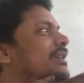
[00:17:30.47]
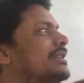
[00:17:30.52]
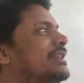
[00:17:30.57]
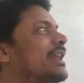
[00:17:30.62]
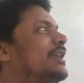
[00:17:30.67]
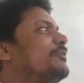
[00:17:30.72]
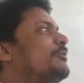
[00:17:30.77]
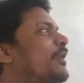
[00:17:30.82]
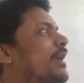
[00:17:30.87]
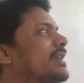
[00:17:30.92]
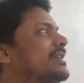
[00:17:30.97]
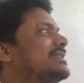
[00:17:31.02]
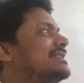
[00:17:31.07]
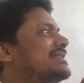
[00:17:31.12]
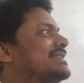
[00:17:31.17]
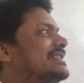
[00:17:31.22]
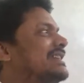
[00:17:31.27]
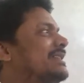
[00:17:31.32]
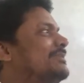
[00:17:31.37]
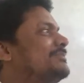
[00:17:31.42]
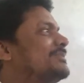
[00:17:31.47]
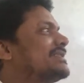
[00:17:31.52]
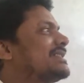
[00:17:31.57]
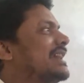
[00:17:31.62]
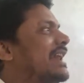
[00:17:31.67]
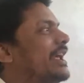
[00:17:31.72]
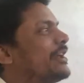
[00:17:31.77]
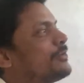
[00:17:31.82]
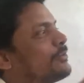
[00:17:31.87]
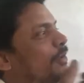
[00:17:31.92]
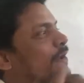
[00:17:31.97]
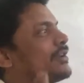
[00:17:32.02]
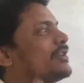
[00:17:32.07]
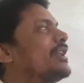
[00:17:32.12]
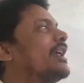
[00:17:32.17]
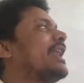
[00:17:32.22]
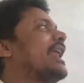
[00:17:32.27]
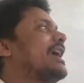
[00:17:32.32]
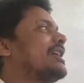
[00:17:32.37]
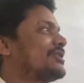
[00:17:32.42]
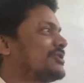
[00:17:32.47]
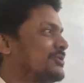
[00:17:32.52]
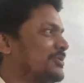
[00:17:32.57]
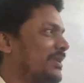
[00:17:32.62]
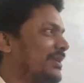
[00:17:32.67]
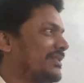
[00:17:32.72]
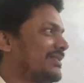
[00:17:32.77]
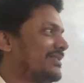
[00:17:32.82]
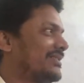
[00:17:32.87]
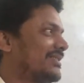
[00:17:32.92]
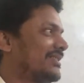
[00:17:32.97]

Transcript: then 1 seems like what? The last one,